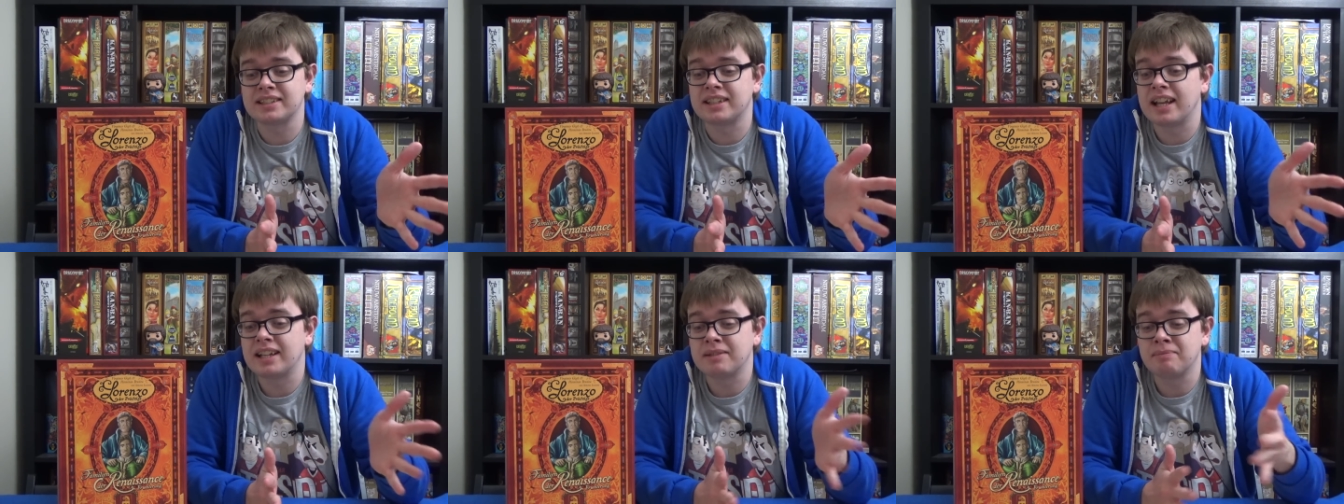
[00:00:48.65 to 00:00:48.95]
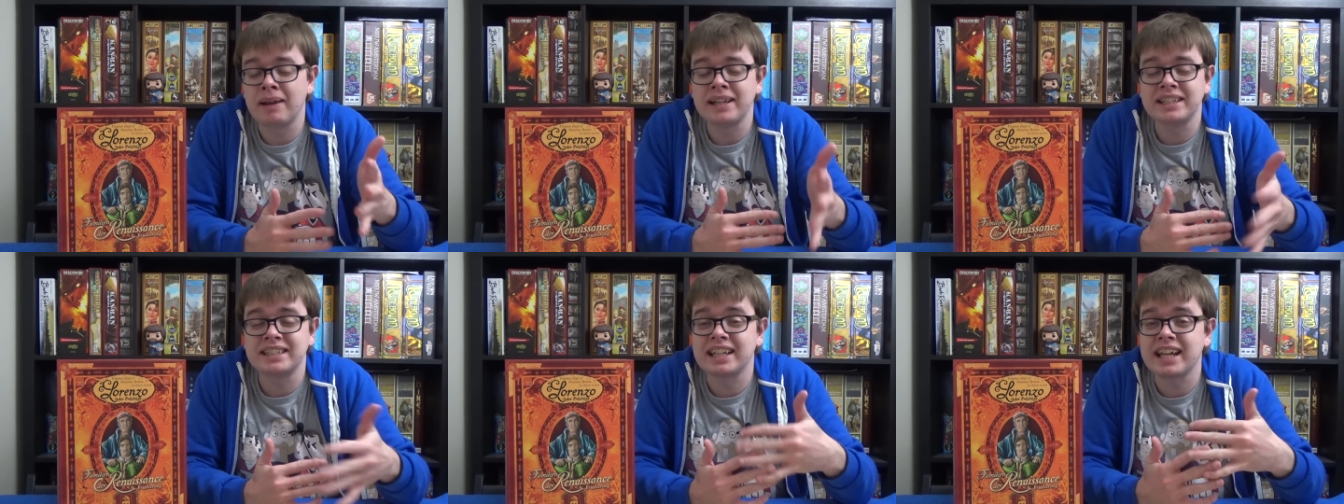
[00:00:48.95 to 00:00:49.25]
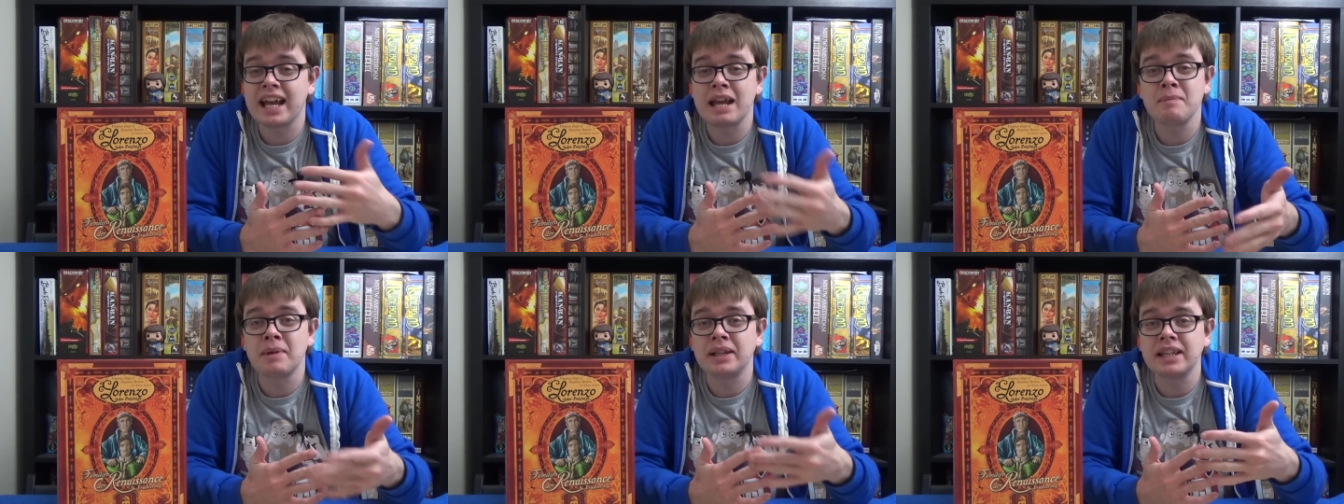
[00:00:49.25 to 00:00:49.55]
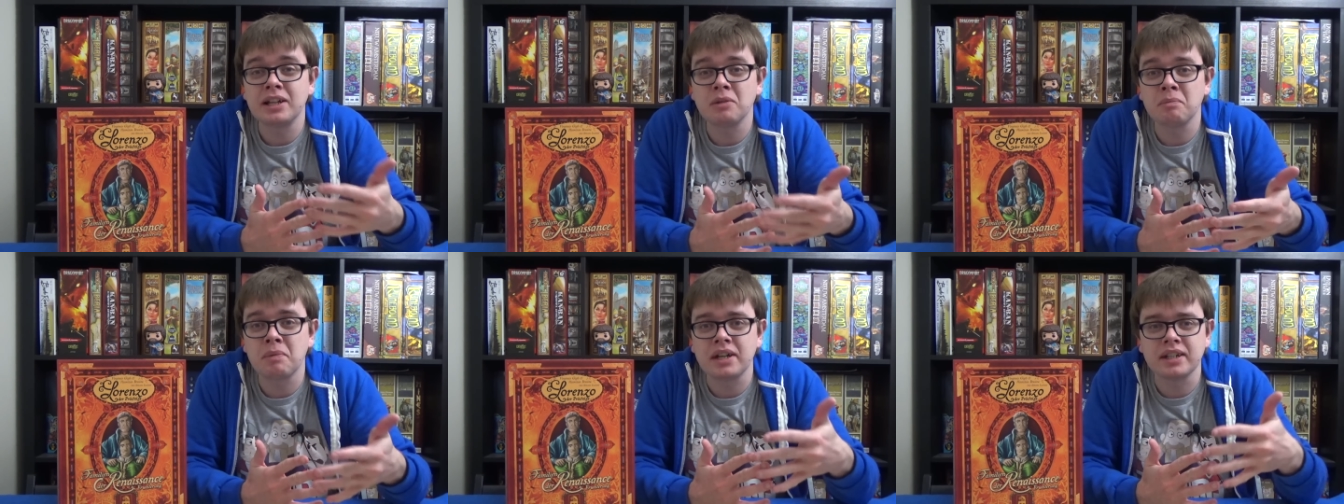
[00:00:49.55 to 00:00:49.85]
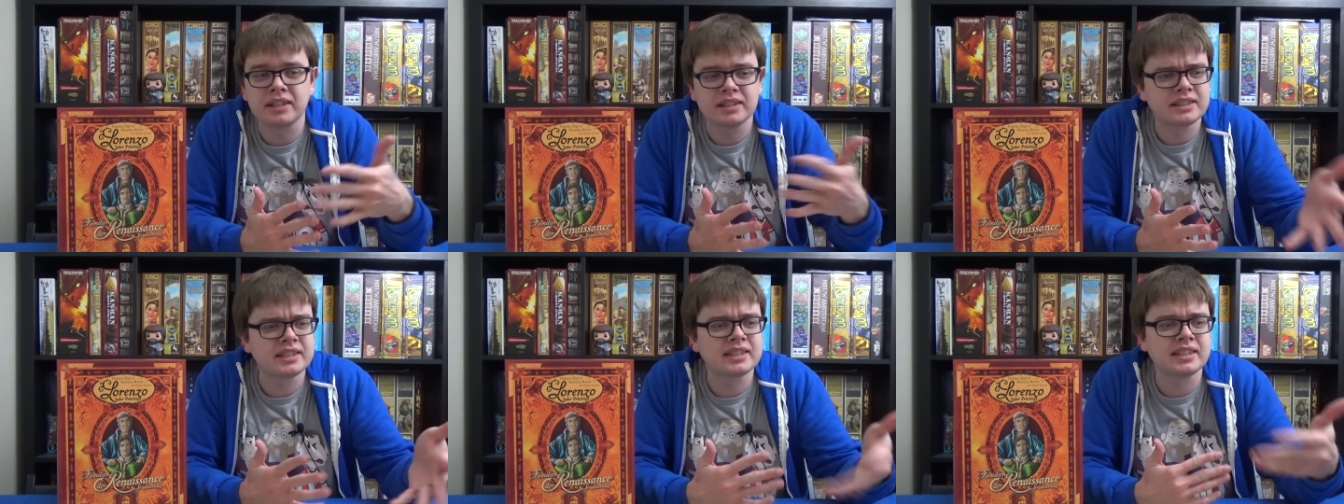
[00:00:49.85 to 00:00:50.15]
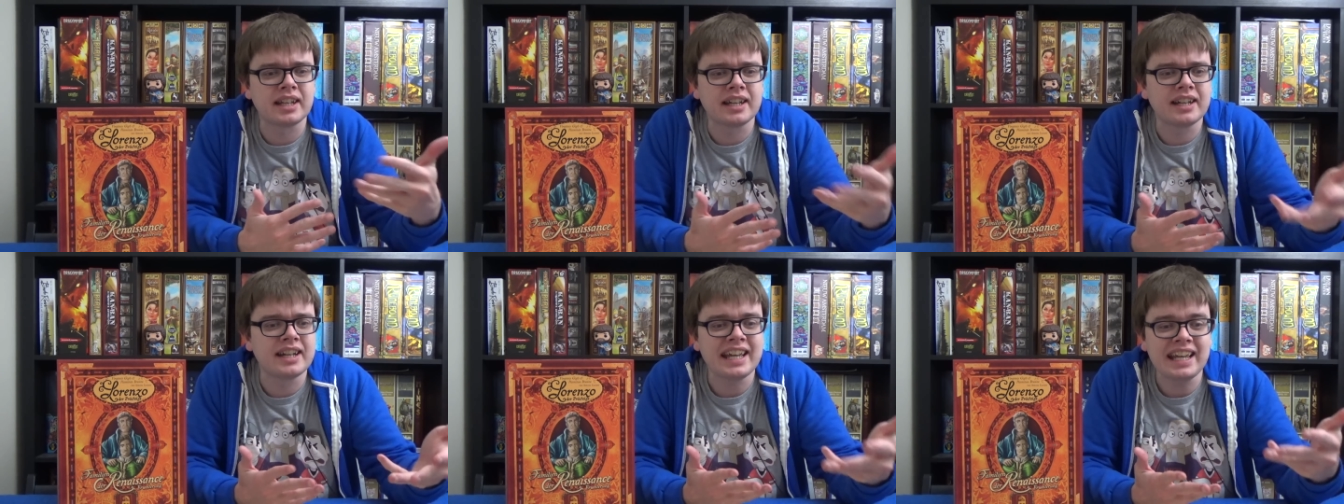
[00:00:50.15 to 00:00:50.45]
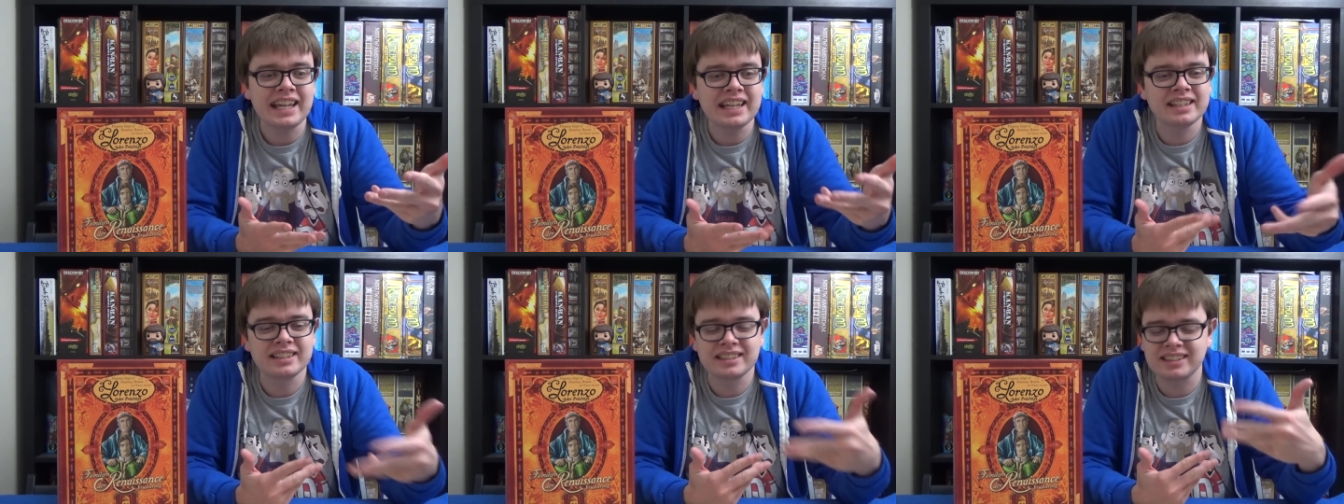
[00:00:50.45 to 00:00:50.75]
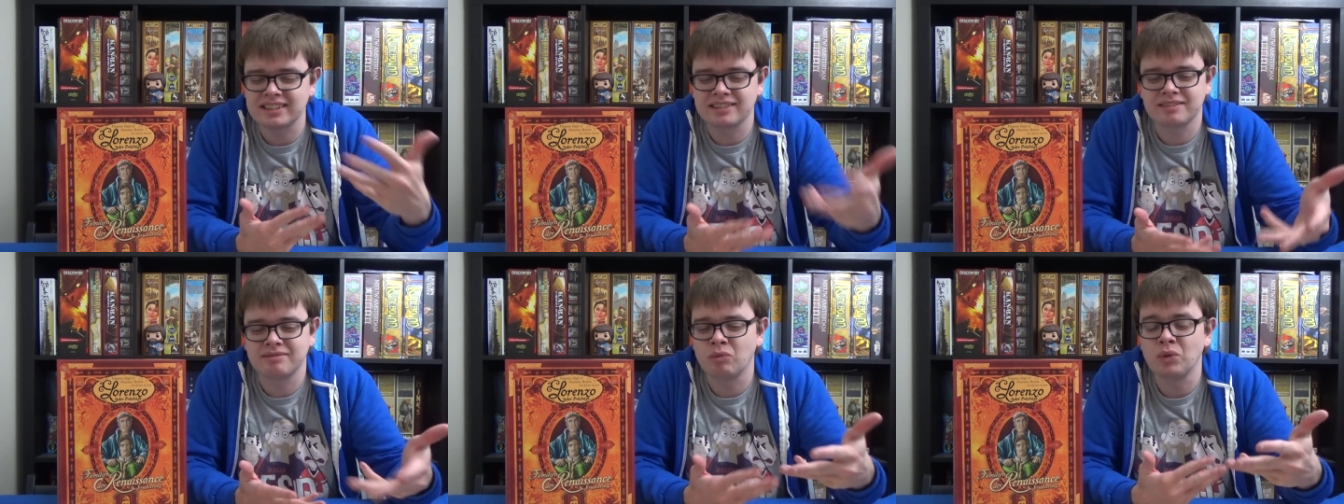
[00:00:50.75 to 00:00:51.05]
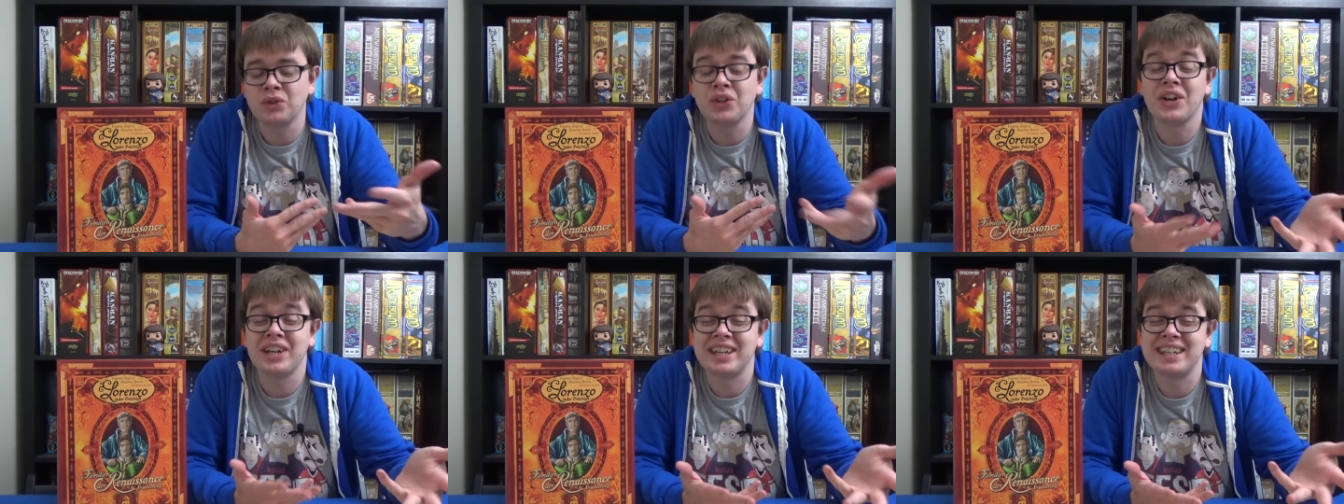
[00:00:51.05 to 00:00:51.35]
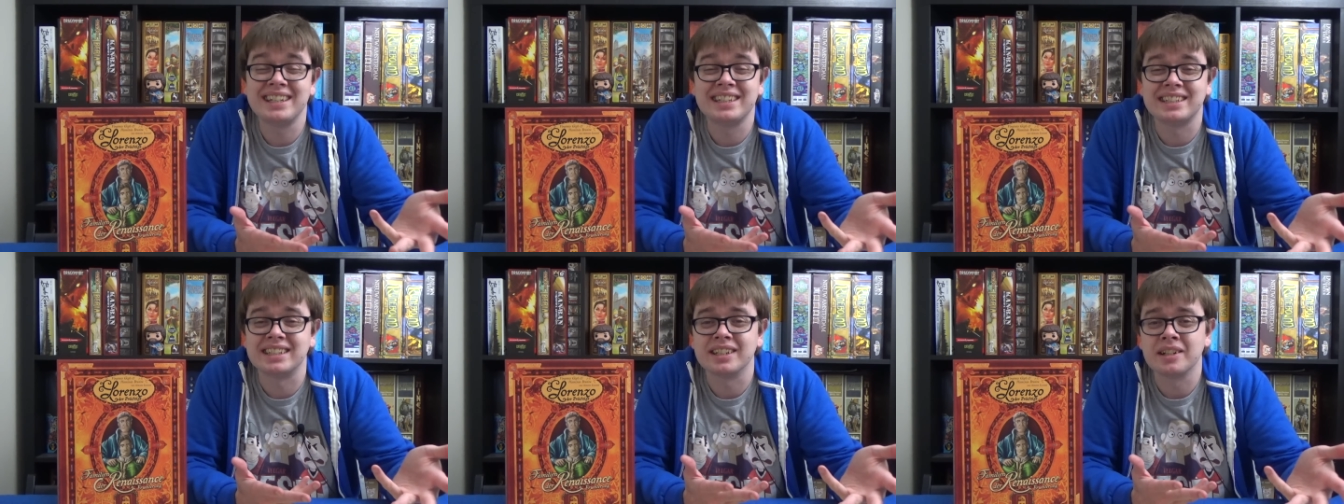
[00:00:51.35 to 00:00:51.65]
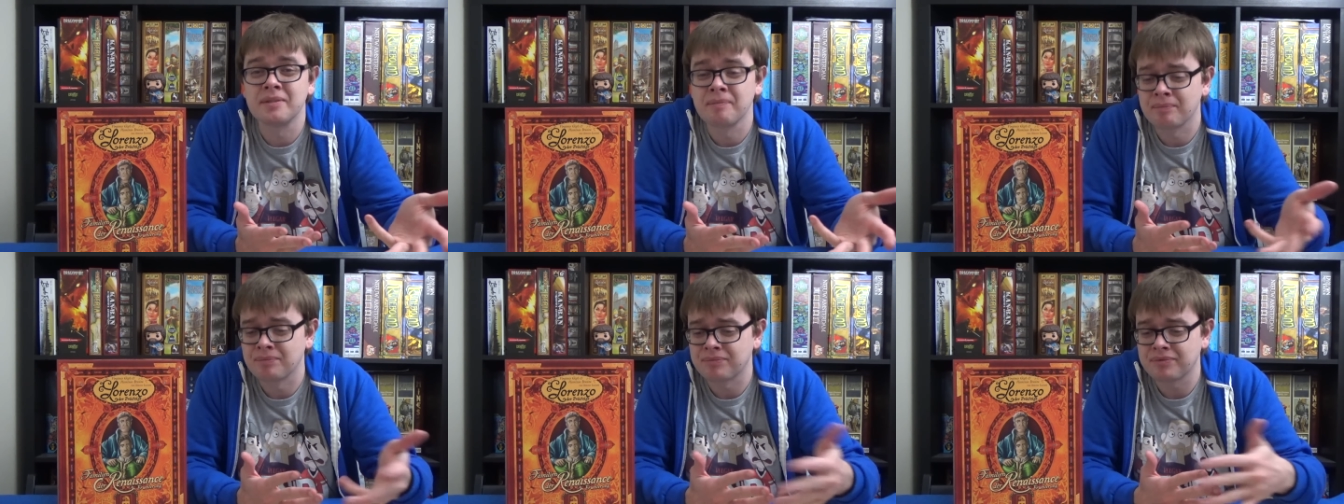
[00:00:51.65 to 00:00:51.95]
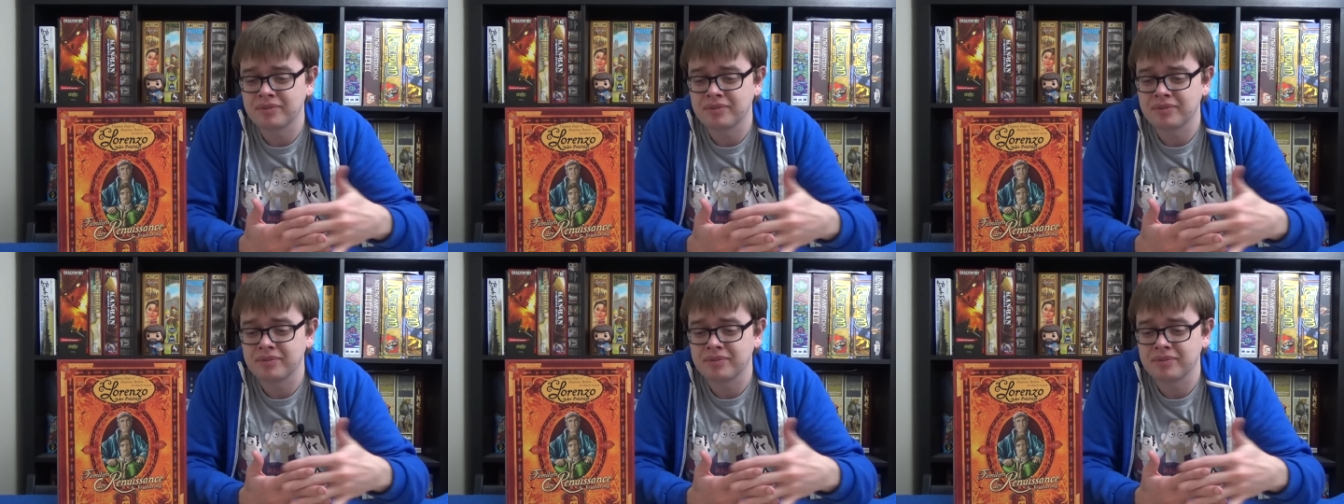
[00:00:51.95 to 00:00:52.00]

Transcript: it makes the game a little bit, uh, well, not easier,